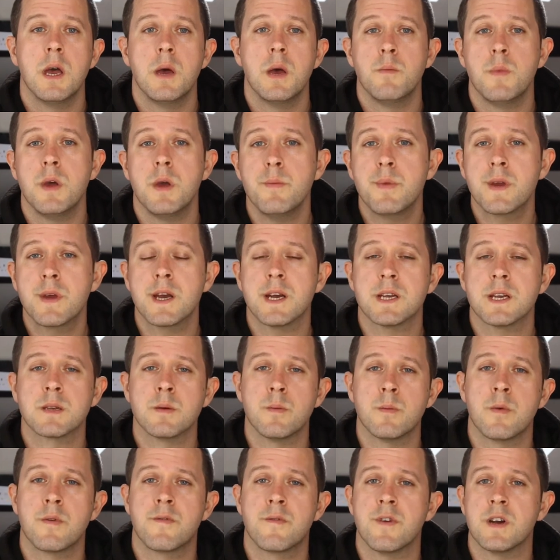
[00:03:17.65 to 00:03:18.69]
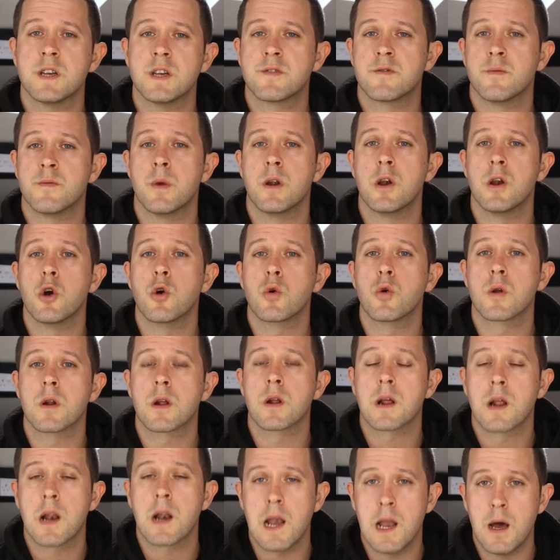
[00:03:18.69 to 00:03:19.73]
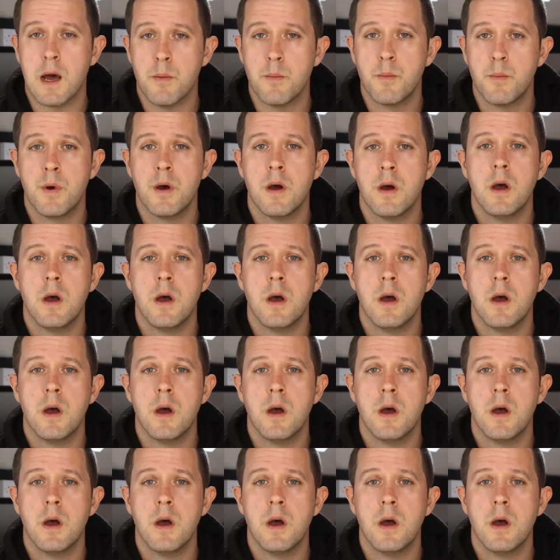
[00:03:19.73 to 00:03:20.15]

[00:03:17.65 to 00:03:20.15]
Maybe get some advice from a local club.